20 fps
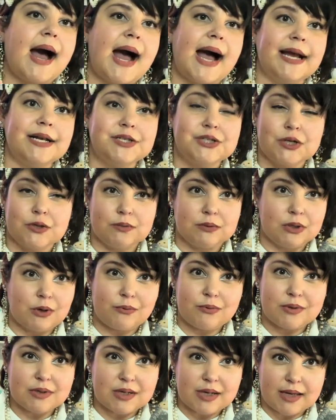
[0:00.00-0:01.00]
I don't know
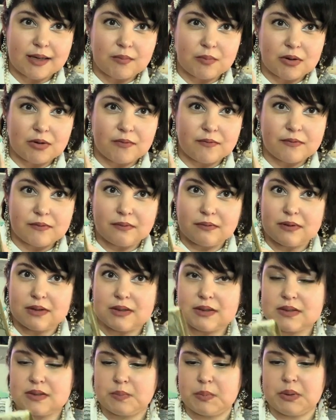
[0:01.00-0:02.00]
the name of
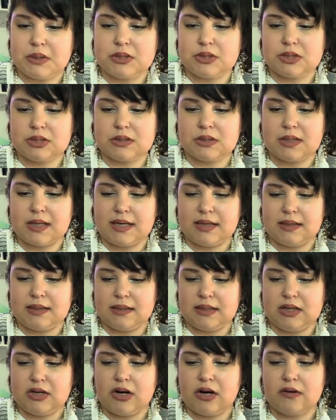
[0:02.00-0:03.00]
this, but it's just like
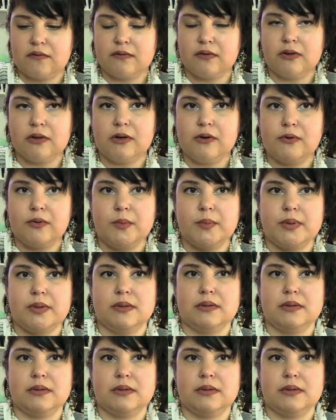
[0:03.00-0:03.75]
an envelope